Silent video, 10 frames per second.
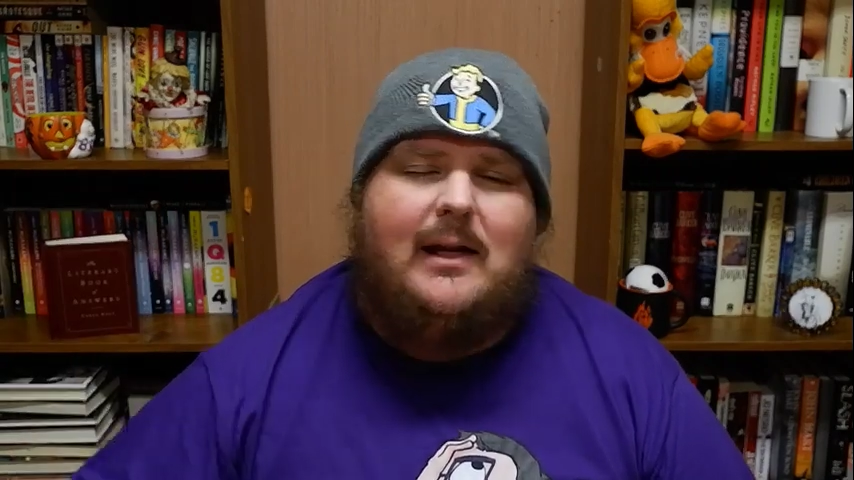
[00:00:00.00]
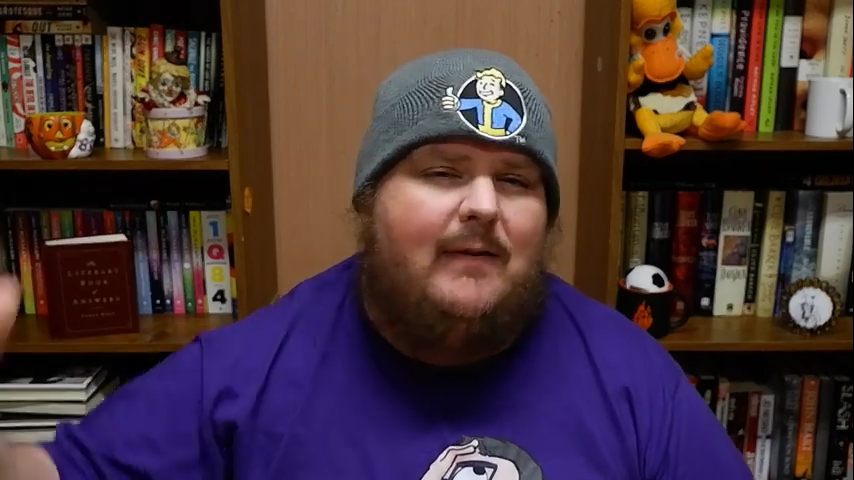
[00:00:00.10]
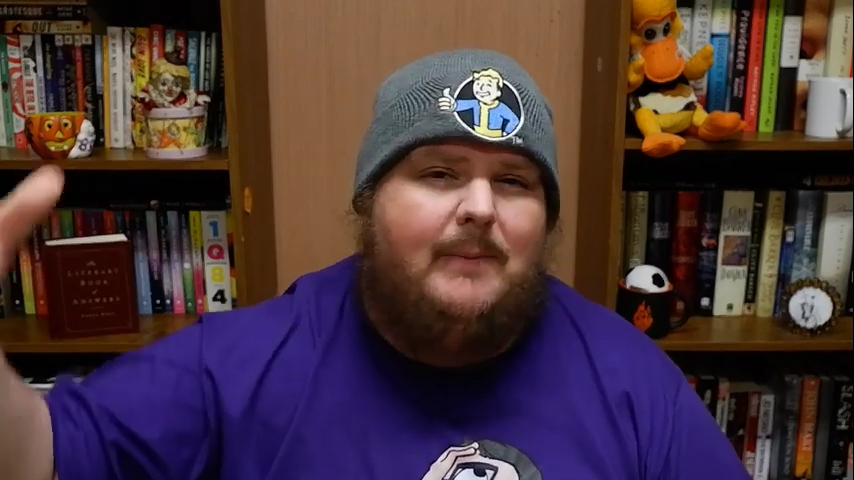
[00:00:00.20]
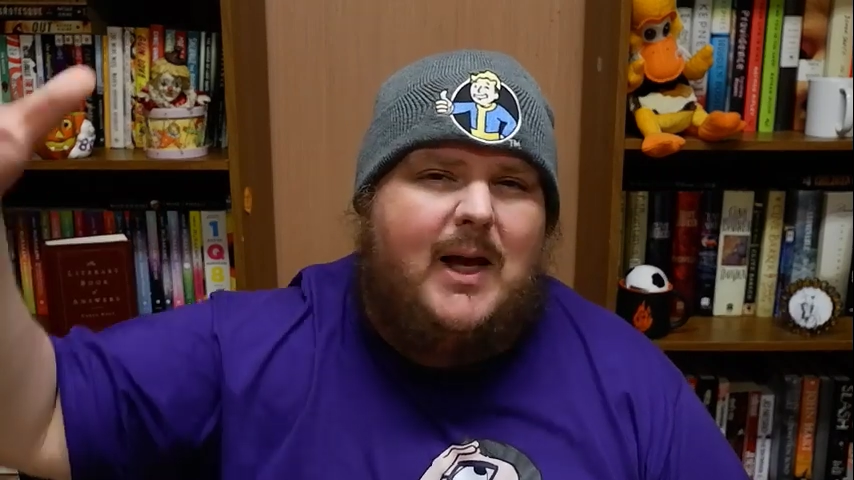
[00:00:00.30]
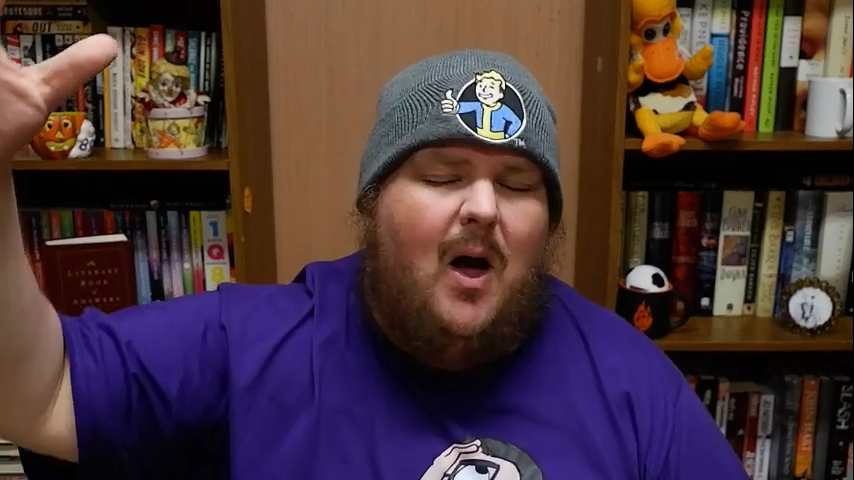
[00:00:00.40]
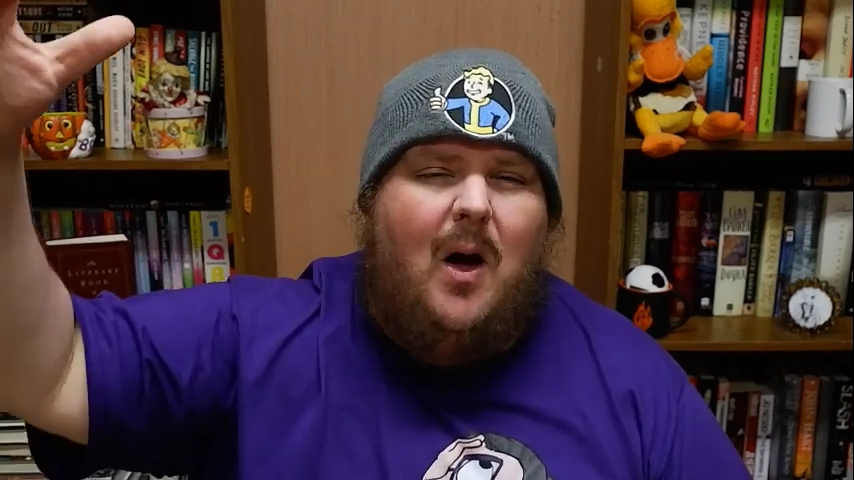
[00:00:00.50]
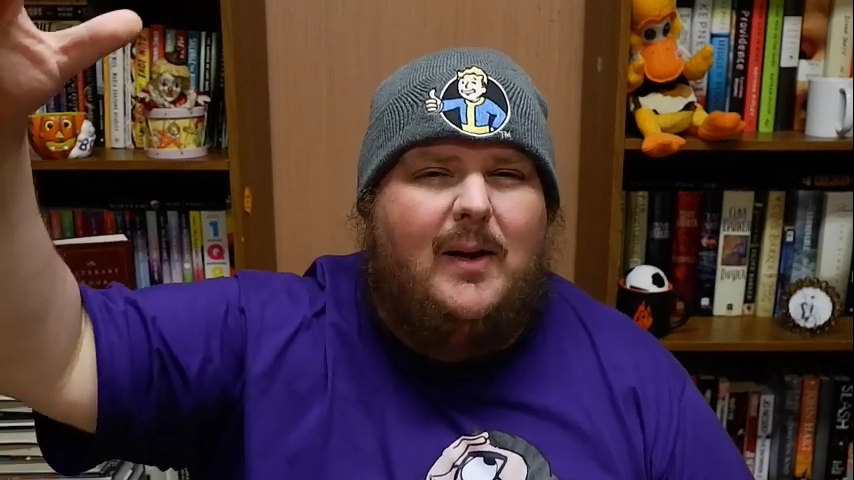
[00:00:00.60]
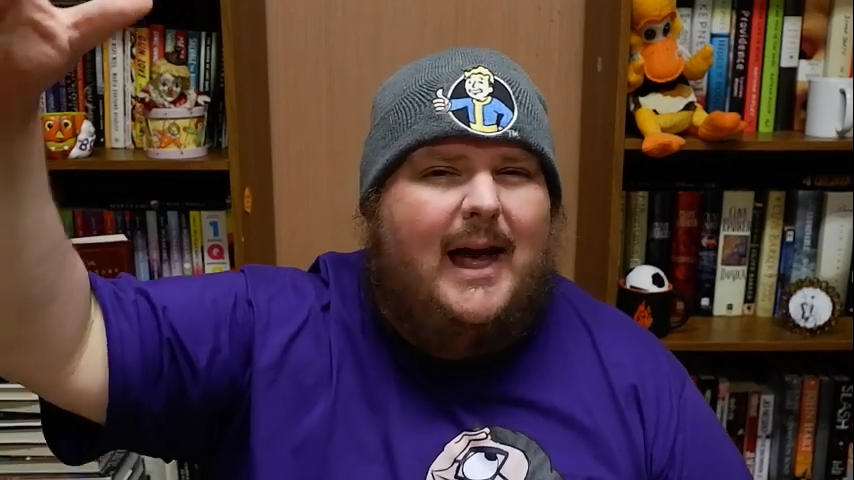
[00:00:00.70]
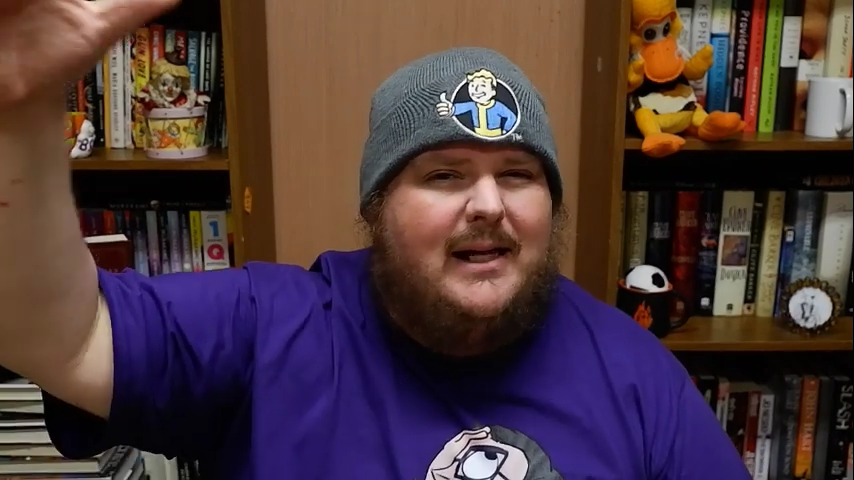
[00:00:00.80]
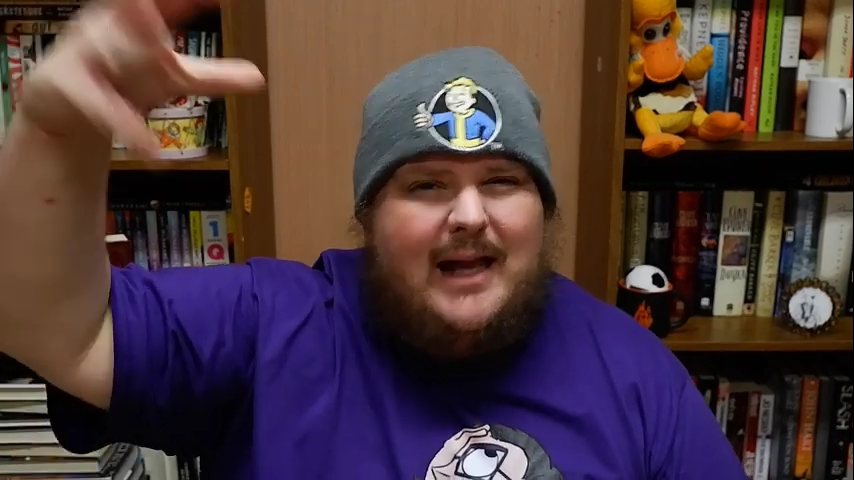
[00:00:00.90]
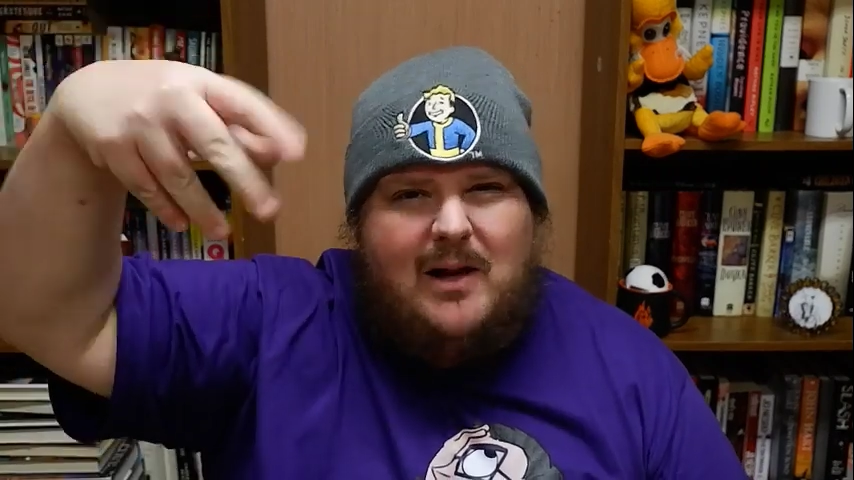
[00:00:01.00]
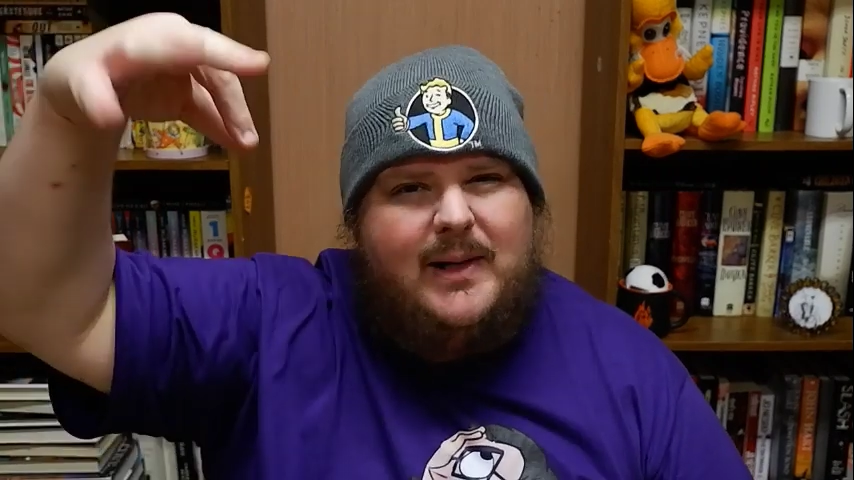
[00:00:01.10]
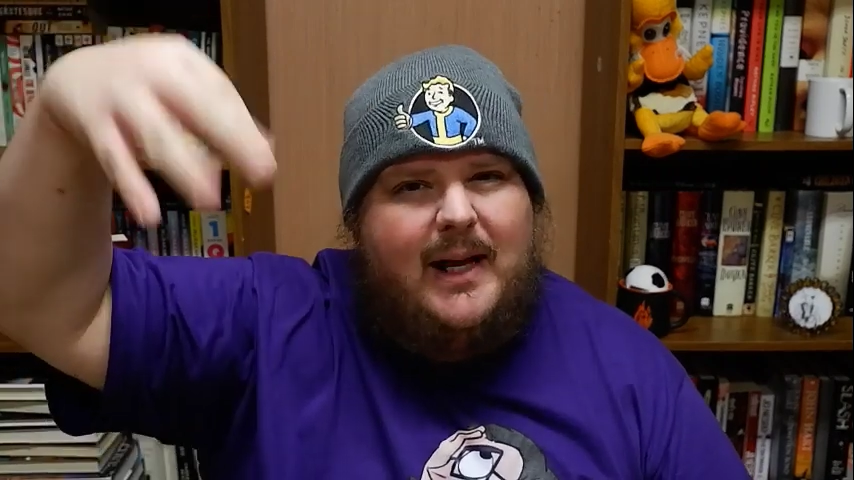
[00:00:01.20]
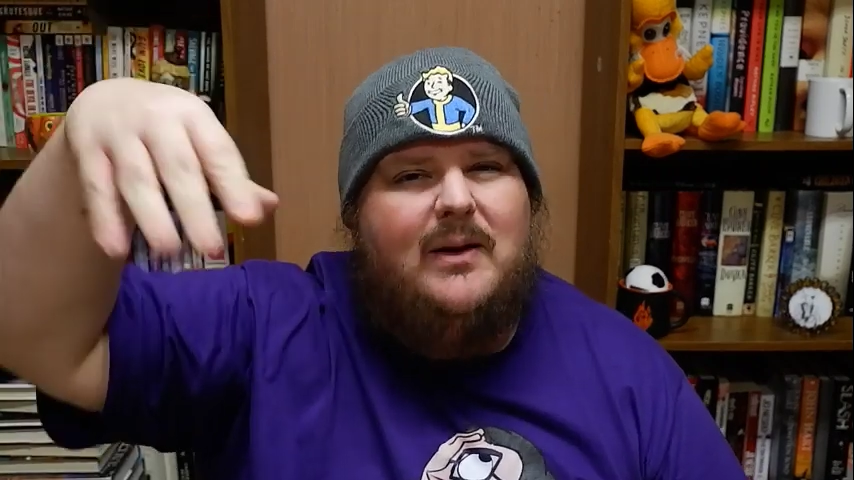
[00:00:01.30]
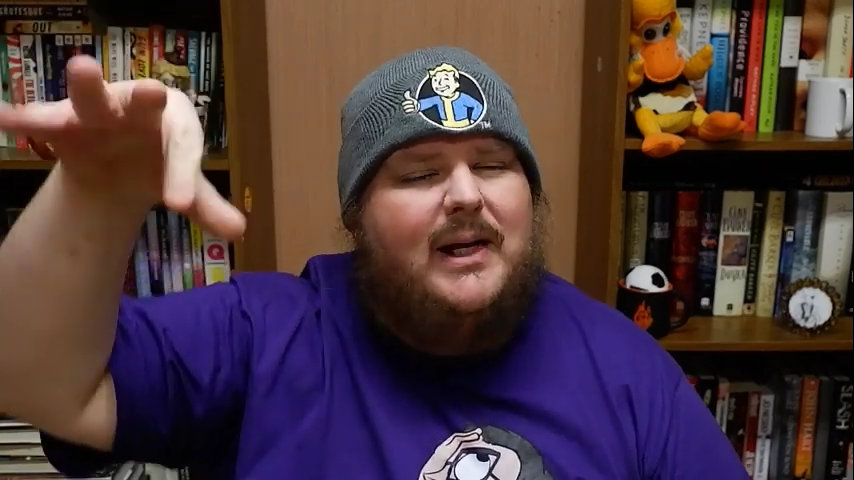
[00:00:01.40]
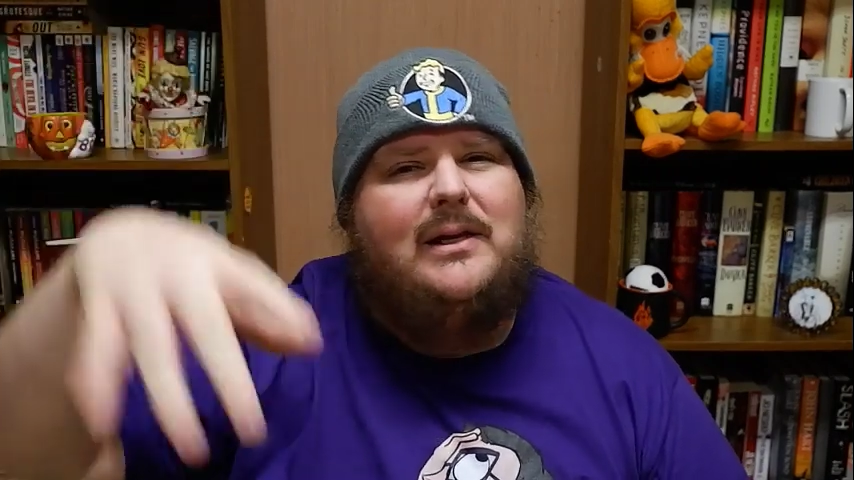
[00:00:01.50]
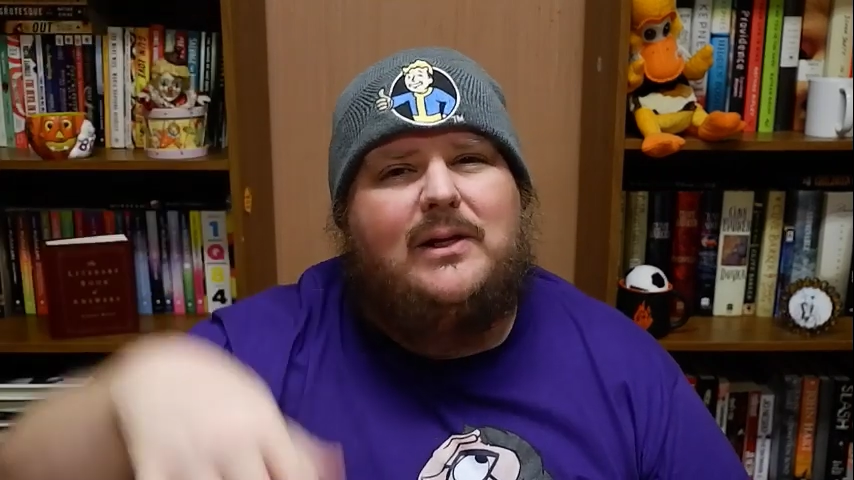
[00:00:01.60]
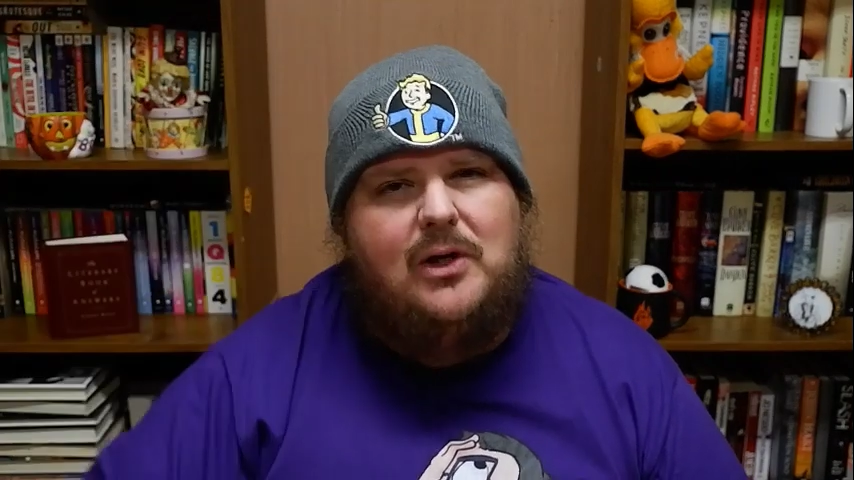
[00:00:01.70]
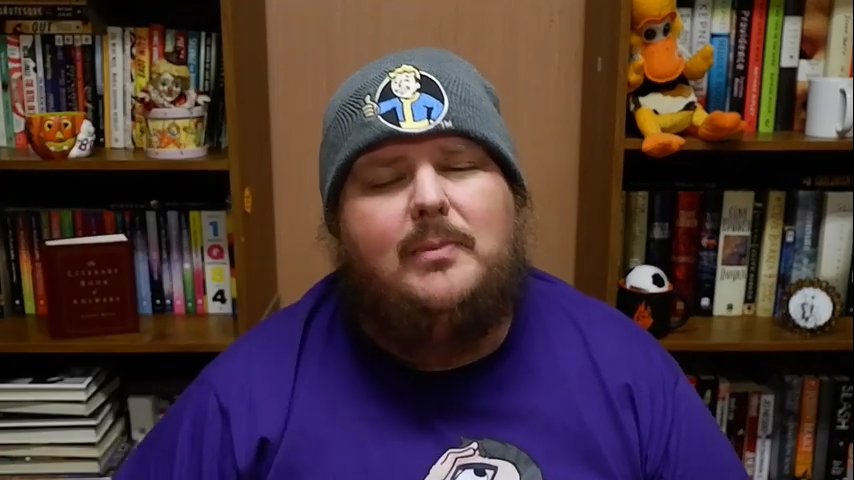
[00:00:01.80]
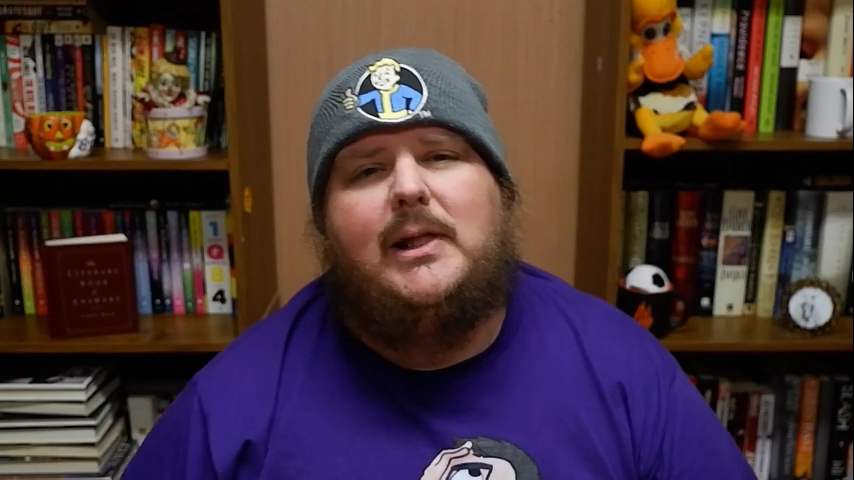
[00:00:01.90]
Leave me all that down there in
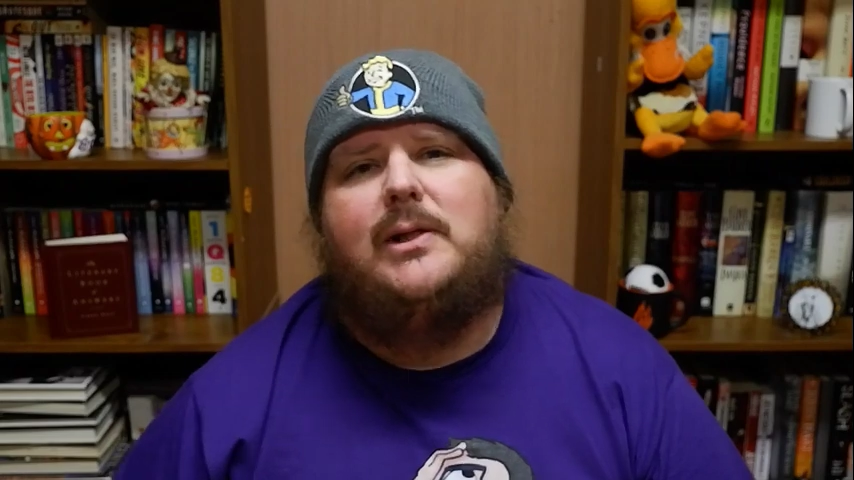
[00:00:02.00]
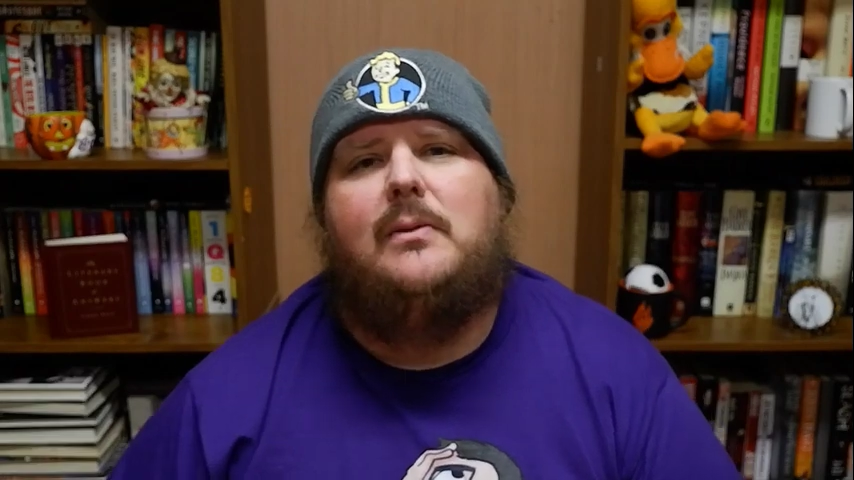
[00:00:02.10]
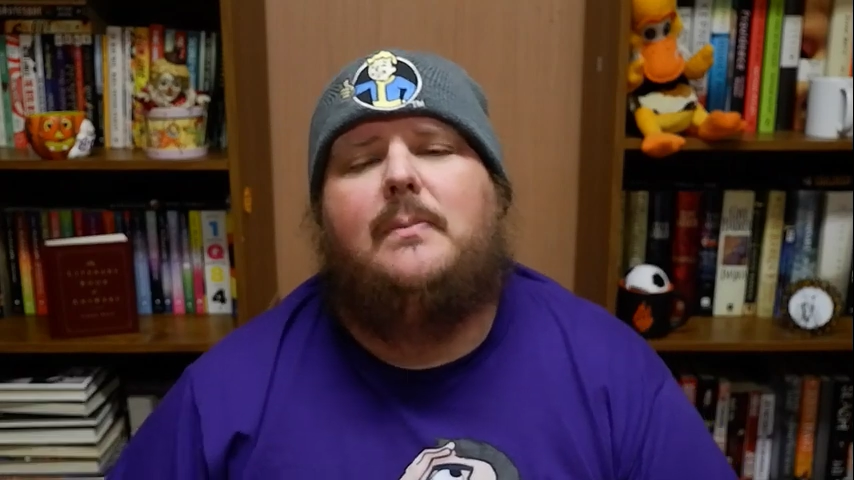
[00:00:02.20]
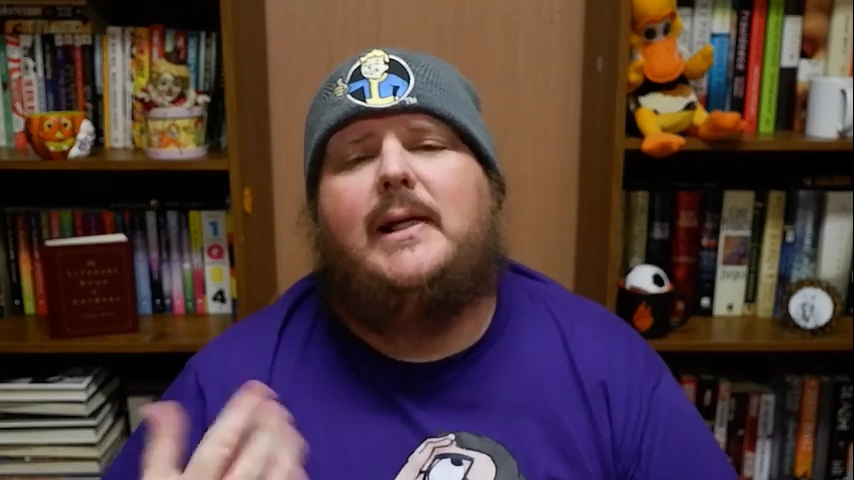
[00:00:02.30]
the doobly-doo.